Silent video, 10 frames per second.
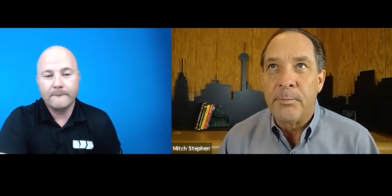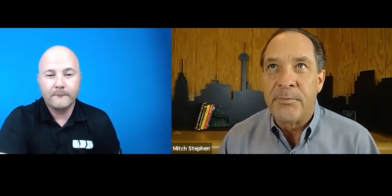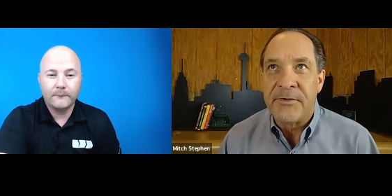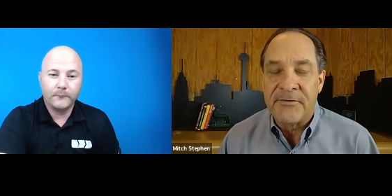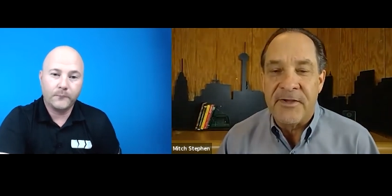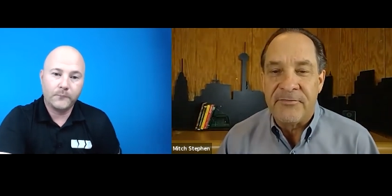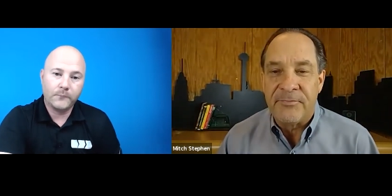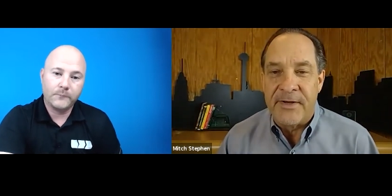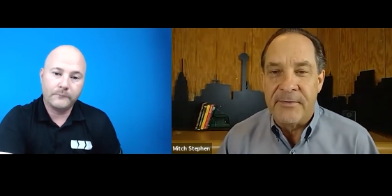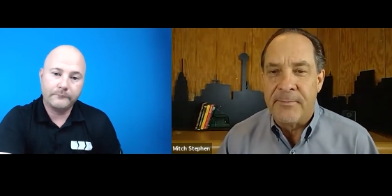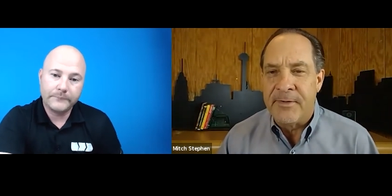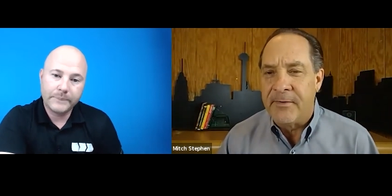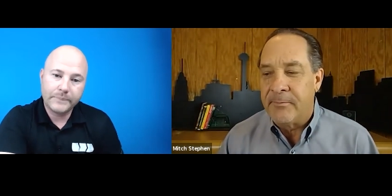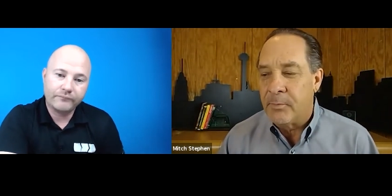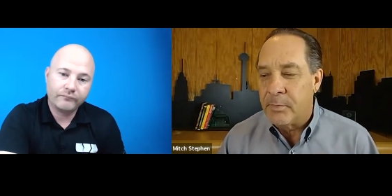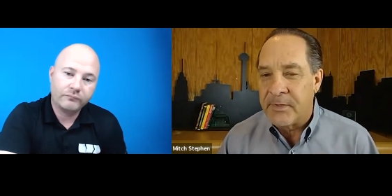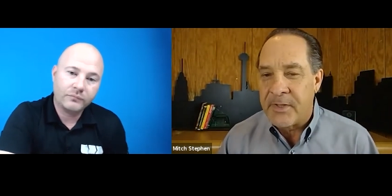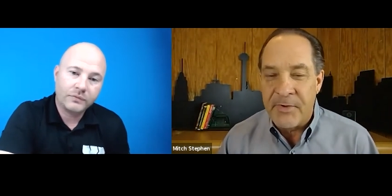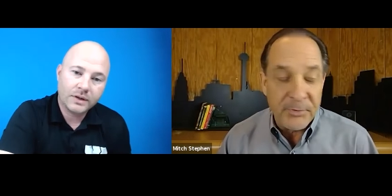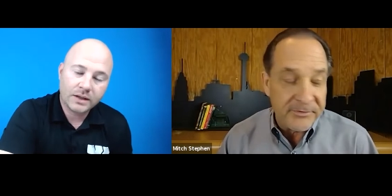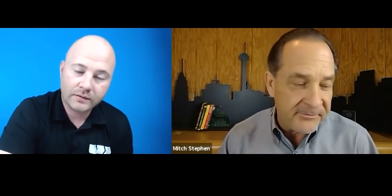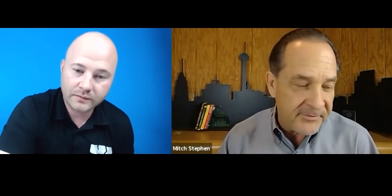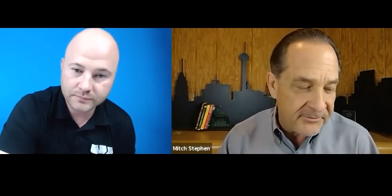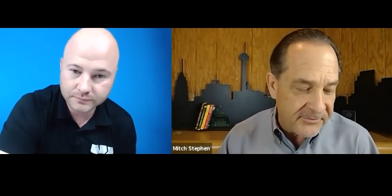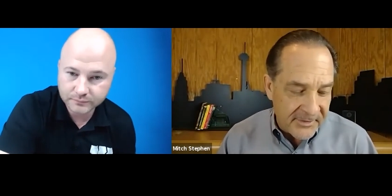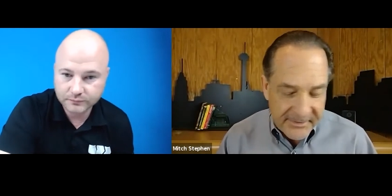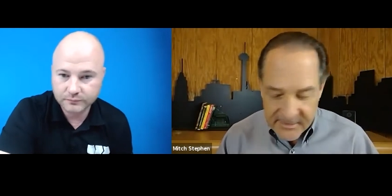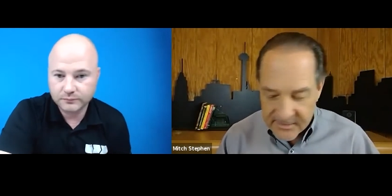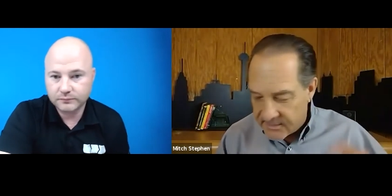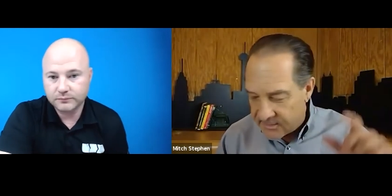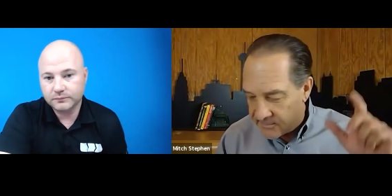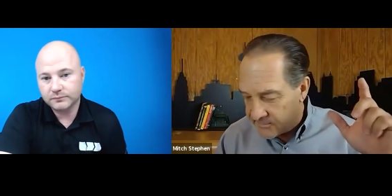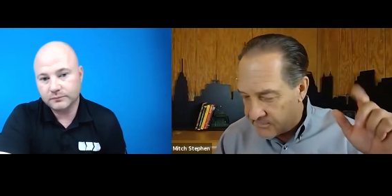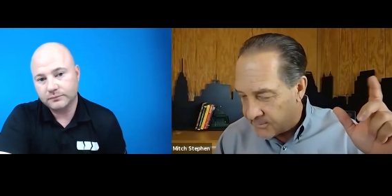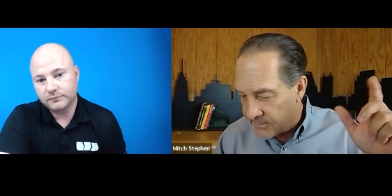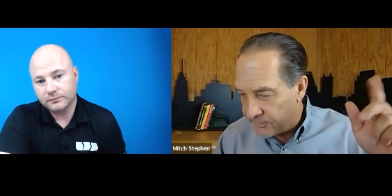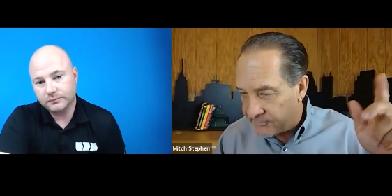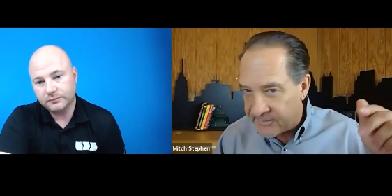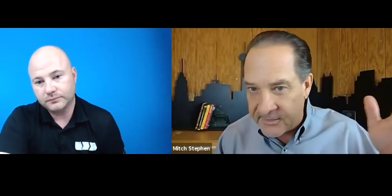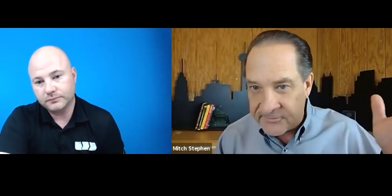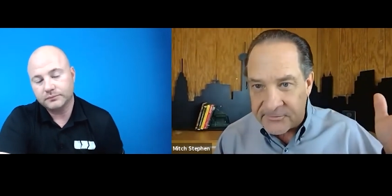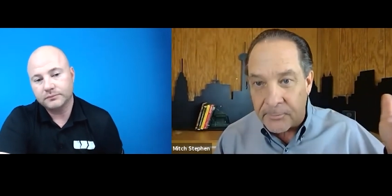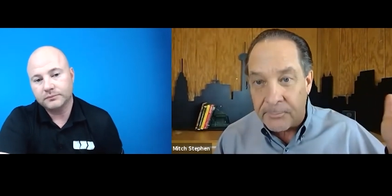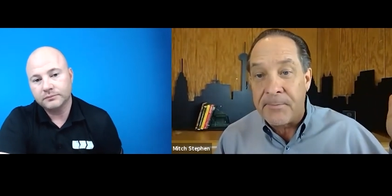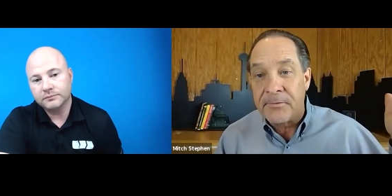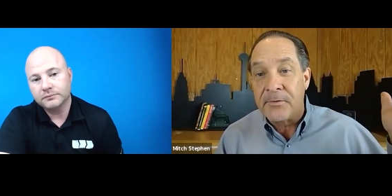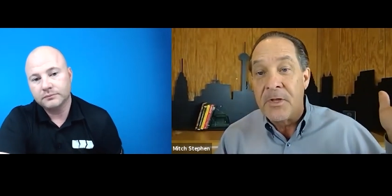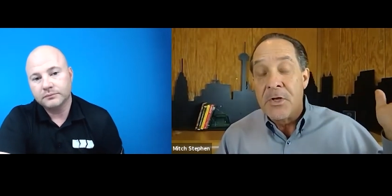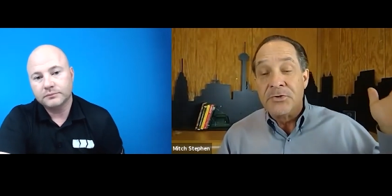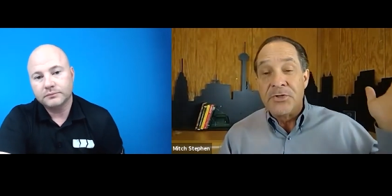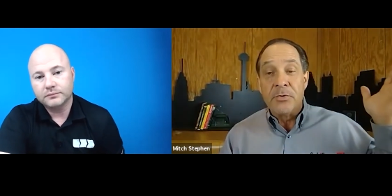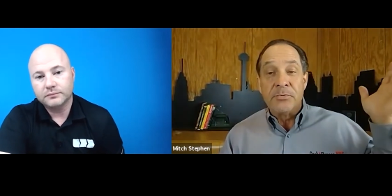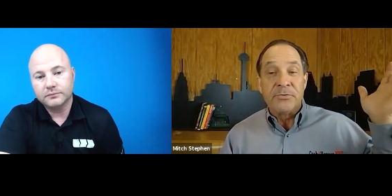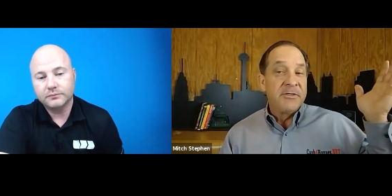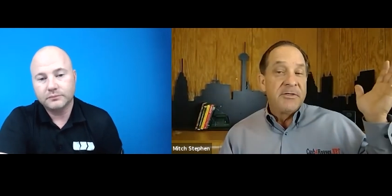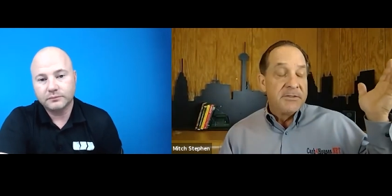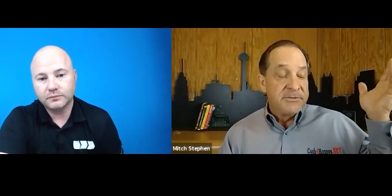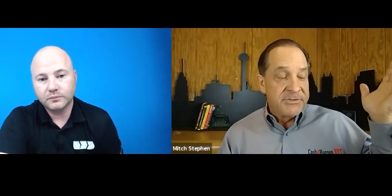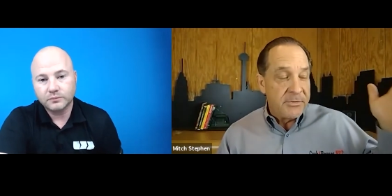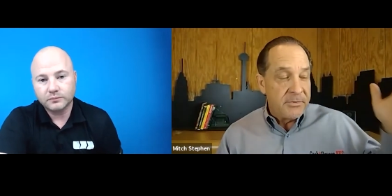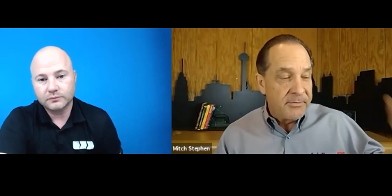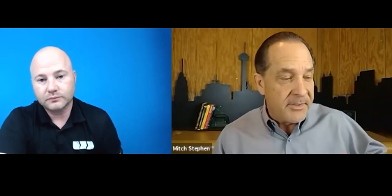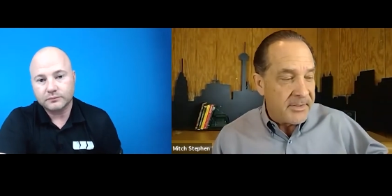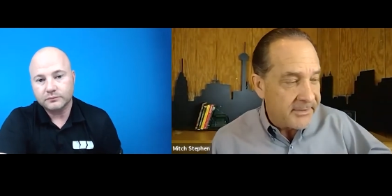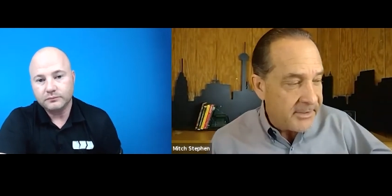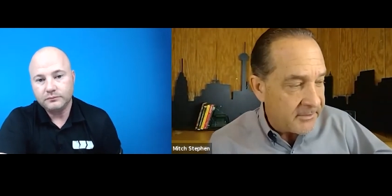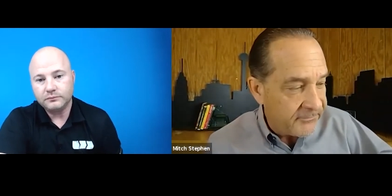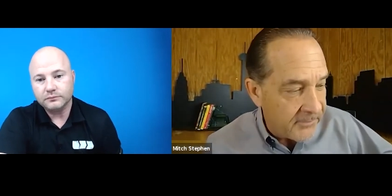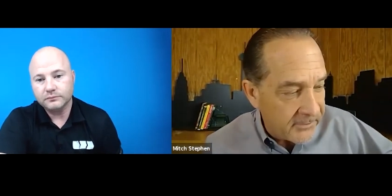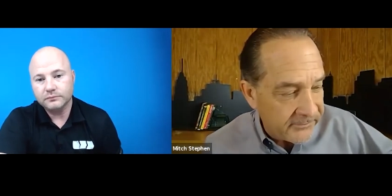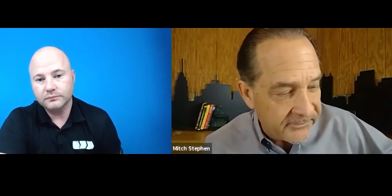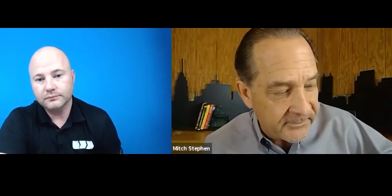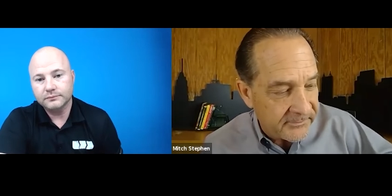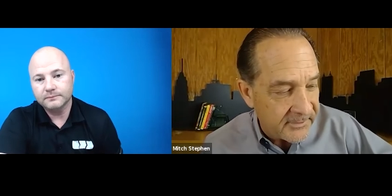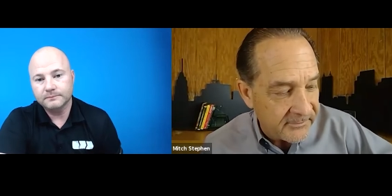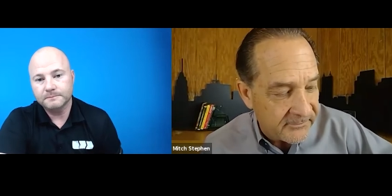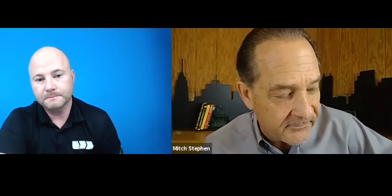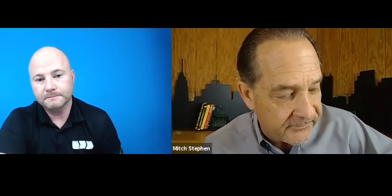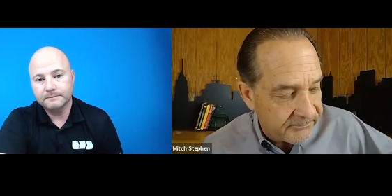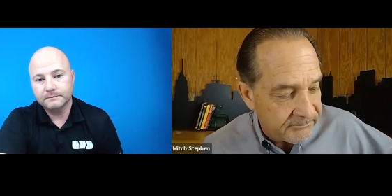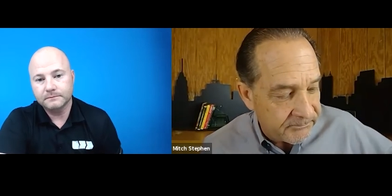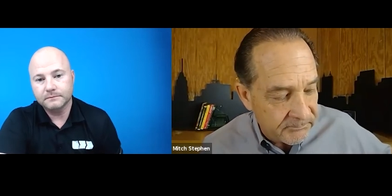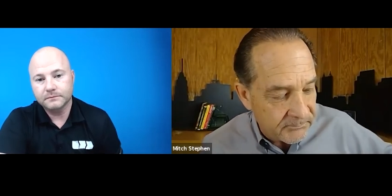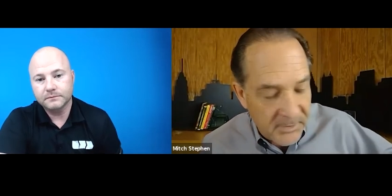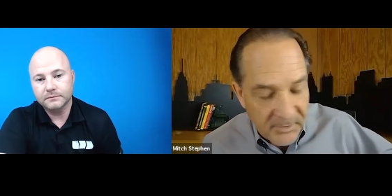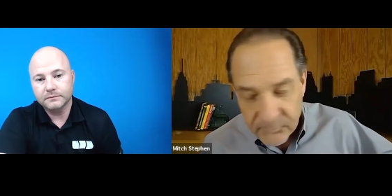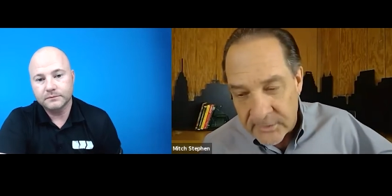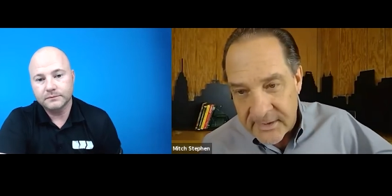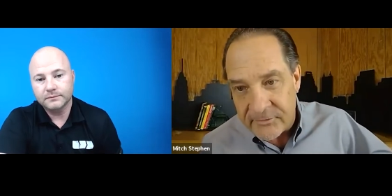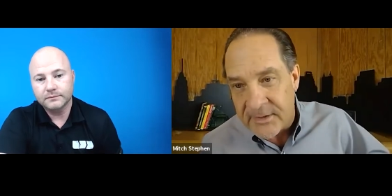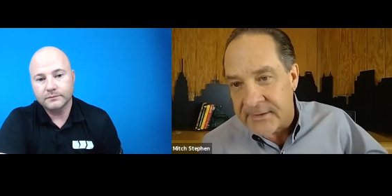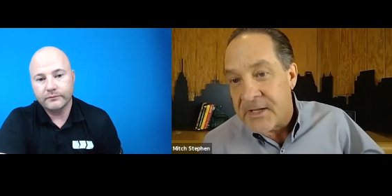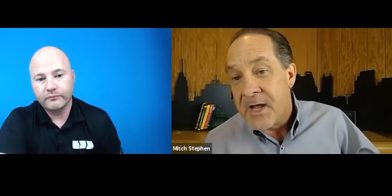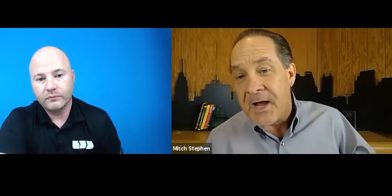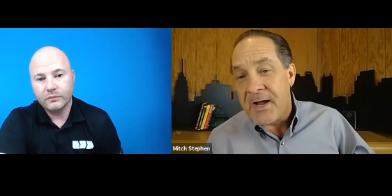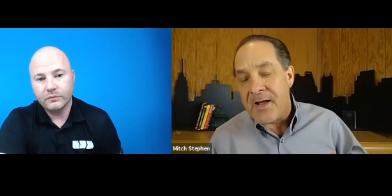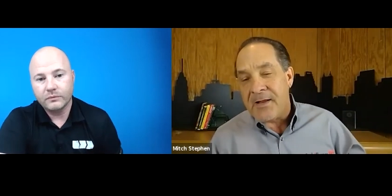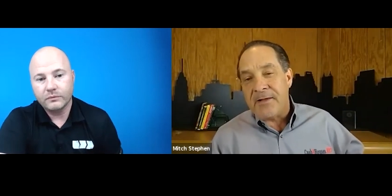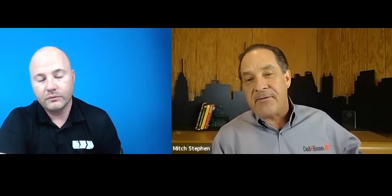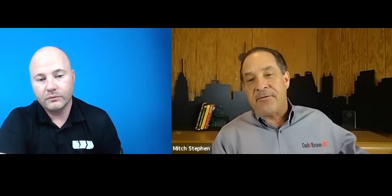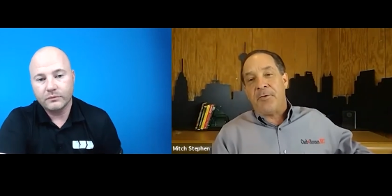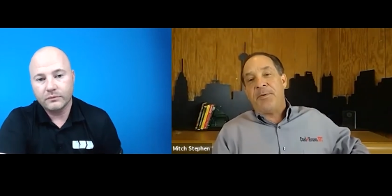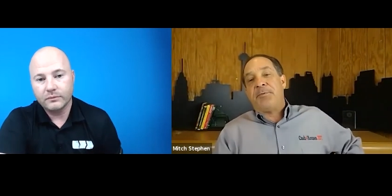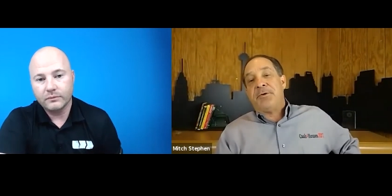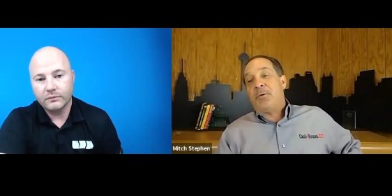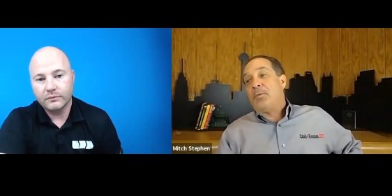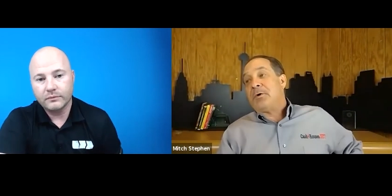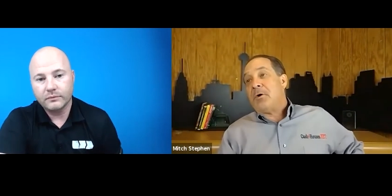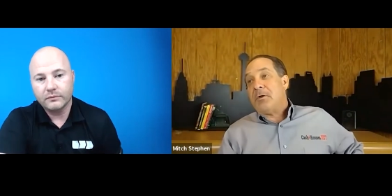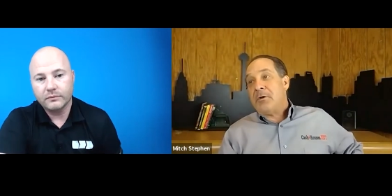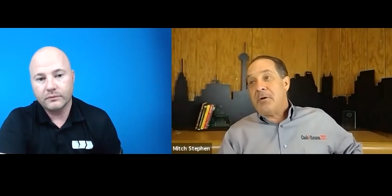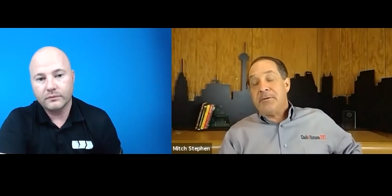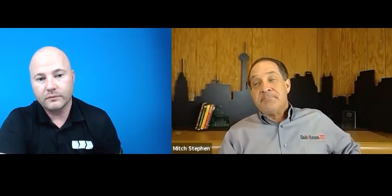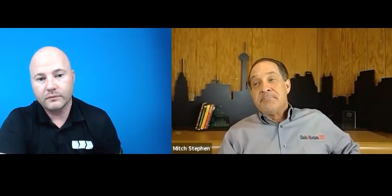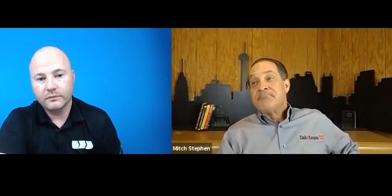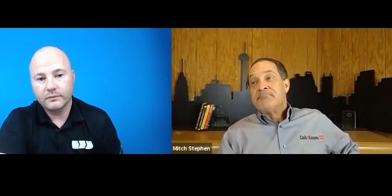Speaker 1: success rate? I mean, can we put this into like a, um, a percentage so people don't don't uh, get a false sense of of whatever? Like I, I like to tell people, you know, we're calling on